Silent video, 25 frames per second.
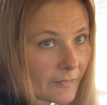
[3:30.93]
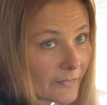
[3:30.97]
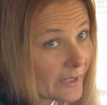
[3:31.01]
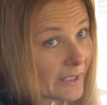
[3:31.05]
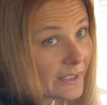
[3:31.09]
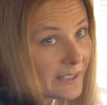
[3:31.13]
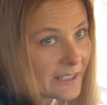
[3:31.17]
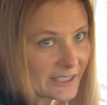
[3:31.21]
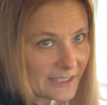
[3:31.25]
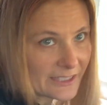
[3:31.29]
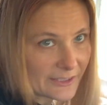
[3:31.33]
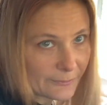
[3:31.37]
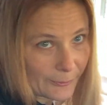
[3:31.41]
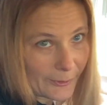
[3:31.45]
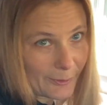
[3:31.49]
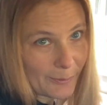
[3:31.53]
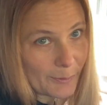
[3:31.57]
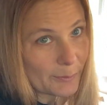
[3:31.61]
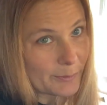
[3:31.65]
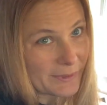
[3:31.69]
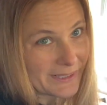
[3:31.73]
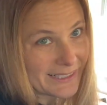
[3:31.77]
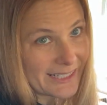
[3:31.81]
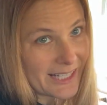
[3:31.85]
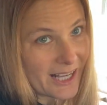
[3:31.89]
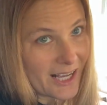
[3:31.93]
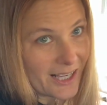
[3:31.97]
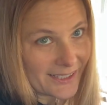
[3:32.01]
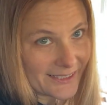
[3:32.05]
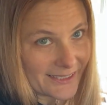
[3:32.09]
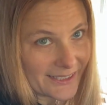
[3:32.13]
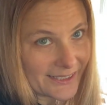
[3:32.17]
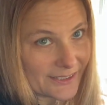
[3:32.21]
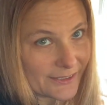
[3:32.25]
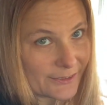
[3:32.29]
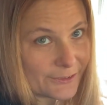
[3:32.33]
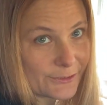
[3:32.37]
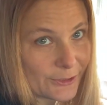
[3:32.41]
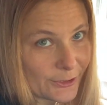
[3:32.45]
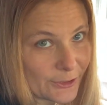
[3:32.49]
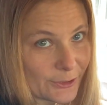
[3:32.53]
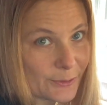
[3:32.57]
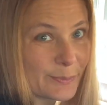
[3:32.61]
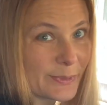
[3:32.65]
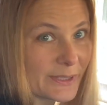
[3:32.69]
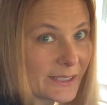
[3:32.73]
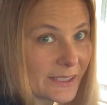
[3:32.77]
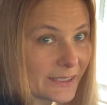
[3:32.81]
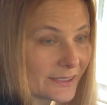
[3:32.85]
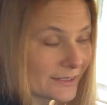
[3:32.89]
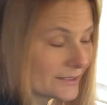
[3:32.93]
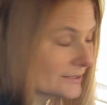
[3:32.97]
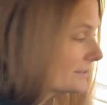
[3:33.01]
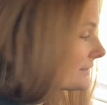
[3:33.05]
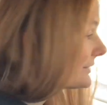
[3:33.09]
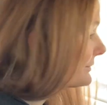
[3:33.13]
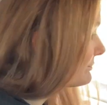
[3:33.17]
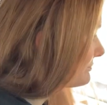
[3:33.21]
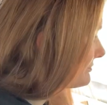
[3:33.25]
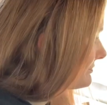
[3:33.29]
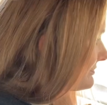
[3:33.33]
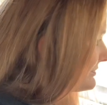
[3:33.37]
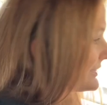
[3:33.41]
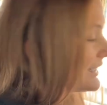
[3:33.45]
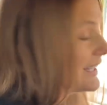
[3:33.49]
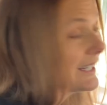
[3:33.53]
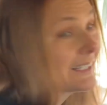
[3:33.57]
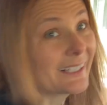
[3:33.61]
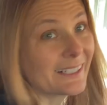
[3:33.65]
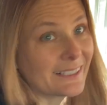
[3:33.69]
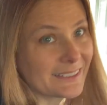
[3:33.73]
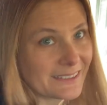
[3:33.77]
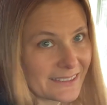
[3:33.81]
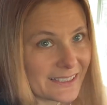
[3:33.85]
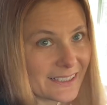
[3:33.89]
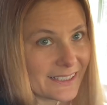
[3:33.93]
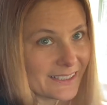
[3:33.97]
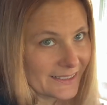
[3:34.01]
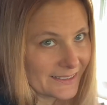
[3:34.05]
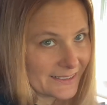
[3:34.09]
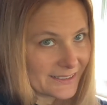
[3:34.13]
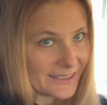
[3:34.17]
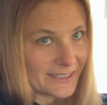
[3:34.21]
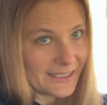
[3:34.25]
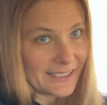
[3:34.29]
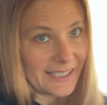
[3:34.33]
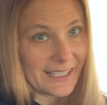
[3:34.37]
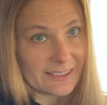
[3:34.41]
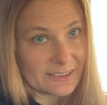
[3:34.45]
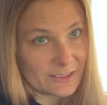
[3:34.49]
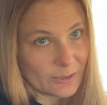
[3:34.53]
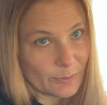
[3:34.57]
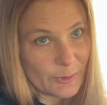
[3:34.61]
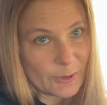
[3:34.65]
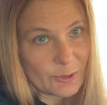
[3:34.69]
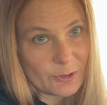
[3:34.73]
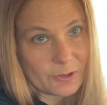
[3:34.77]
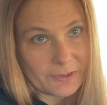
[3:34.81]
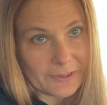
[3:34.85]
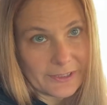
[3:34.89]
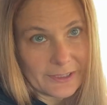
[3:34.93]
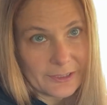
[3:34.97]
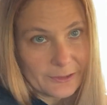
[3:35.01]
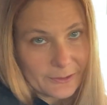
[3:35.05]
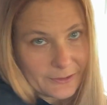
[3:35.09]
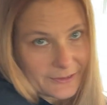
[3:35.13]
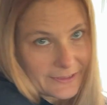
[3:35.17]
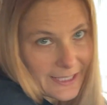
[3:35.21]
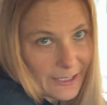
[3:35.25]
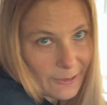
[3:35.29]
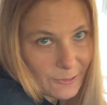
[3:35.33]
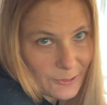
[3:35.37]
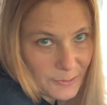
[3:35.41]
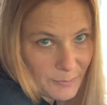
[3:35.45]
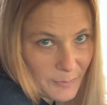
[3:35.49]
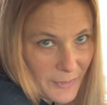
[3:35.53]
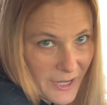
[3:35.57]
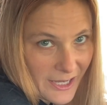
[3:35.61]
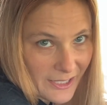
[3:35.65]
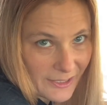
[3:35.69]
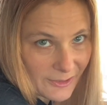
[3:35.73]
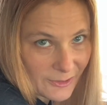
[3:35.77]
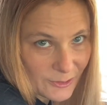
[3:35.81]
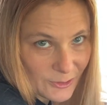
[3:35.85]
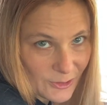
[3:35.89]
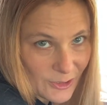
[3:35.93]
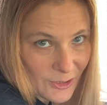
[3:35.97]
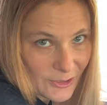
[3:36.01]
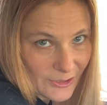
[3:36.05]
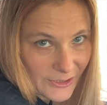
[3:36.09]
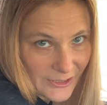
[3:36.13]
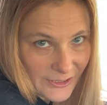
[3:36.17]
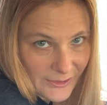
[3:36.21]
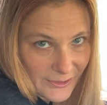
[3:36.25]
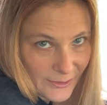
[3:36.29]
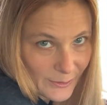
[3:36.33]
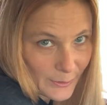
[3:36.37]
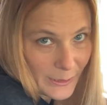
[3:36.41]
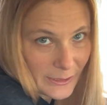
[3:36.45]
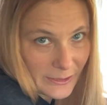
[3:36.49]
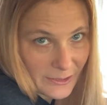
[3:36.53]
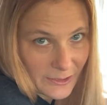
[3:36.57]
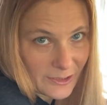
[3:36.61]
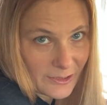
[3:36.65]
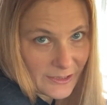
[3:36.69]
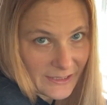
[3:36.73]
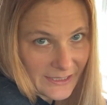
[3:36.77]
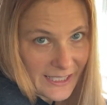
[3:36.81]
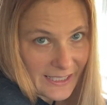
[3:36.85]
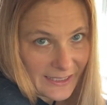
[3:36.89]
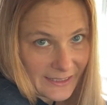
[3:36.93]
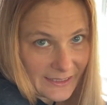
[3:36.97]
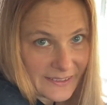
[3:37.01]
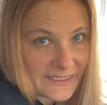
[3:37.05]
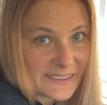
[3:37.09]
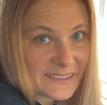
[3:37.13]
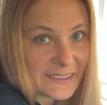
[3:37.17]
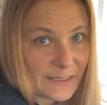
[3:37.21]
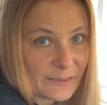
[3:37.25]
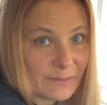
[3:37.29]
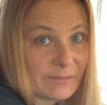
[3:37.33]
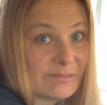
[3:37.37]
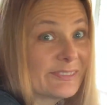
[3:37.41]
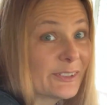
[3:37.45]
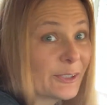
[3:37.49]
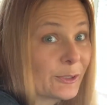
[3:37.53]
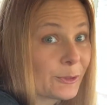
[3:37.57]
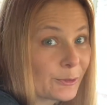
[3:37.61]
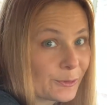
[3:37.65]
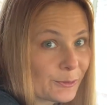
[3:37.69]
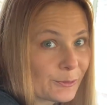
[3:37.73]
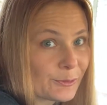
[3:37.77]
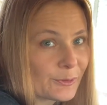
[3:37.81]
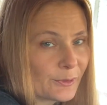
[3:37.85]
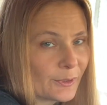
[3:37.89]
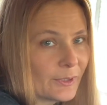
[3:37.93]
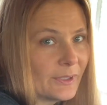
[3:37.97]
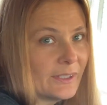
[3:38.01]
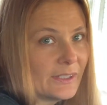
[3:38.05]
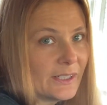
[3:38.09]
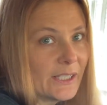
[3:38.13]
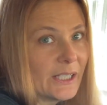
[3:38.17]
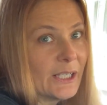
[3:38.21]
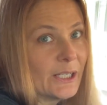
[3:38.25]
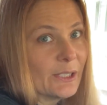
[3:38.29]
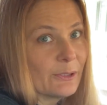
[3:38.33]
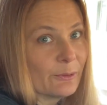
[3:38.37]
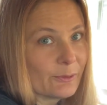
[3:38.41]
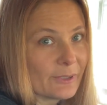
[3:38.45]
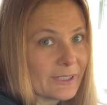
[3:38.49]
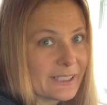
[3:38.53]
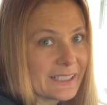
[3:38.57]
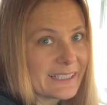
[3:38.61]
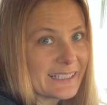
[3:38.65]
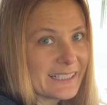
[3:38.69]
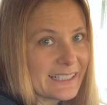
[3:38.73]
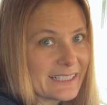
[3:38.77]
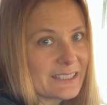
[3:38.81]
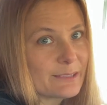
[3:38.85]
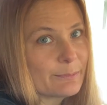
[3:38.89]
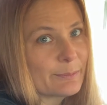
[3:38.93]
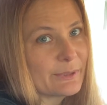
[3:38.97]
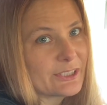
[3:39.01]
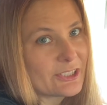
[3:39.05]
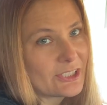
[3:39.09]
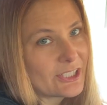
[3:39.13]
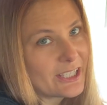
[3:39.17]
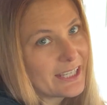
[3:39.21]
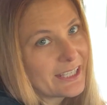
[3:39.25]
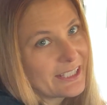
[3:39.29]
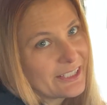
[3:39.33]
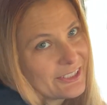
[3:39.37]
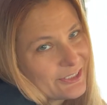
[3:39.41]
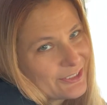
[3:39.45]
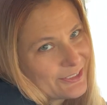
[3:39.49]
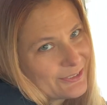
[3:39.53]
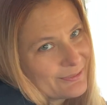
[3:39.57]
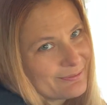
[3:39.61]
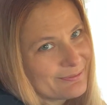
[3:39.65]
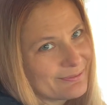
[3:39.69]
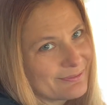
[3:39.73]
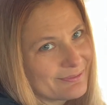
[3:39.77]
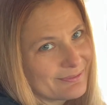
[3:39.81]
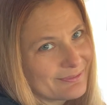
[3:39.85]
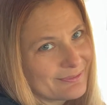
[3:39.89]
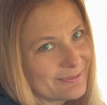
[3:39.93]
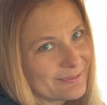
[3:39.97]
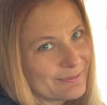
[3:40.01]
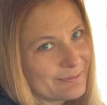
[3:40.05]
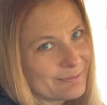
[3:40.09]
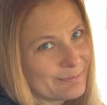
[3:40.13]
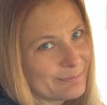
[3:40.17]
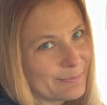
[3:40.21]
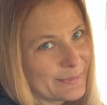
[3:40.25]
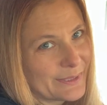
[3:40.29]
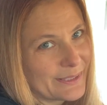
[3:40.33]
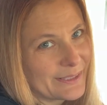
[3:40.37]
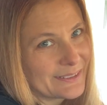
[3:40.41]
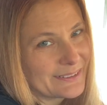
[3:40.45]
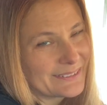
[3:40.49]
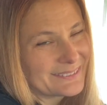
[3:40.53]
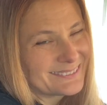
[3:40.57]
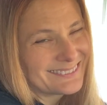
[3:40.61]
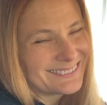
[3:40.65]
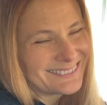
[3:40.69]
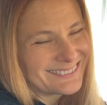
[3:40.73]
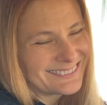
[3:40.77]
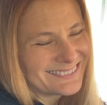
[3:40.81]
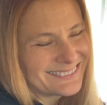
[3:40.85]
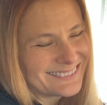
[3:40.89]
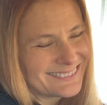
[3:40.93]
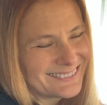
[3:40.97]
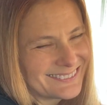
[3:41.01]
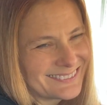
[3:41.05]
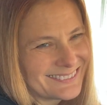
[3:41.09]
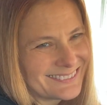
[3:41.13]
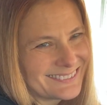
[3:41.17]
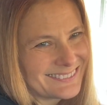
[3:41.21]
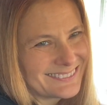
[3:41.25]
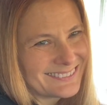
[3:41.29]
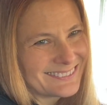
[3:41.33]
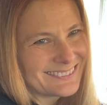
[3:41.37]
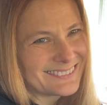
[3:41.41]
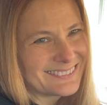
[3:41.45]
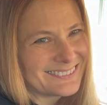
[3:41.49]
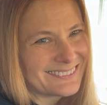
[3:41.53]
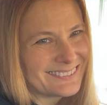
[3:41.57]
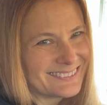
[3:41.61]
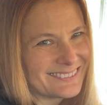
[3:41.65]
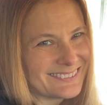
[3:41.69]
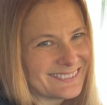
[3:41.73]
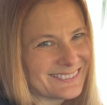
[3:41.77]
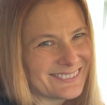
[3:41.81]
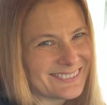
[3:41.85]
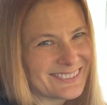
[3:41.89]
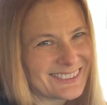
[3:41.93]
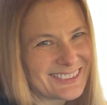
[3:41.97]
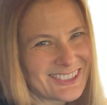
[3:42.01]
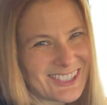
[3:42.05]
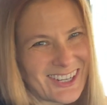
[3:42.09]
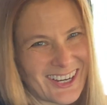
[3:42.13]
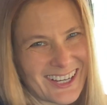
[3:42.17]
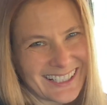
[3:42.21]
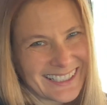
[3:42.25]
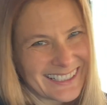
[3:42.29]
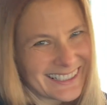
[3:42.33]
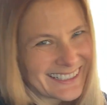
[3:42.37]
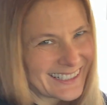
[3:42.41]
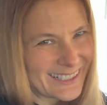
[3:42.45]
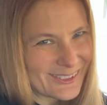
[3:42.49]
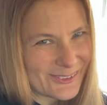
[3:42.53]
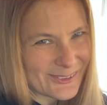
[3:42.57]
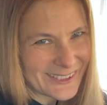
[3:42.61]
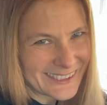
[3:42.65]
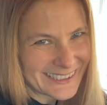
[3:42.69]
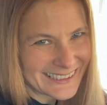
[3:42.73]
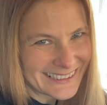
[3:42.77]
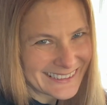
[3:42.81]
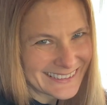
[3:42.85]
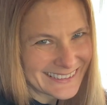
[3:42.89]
It's probably not gonna, just because, like I said, it has almost 300,000 miles on it. The catalytic converters really need to be changed, but we'll try it anyway.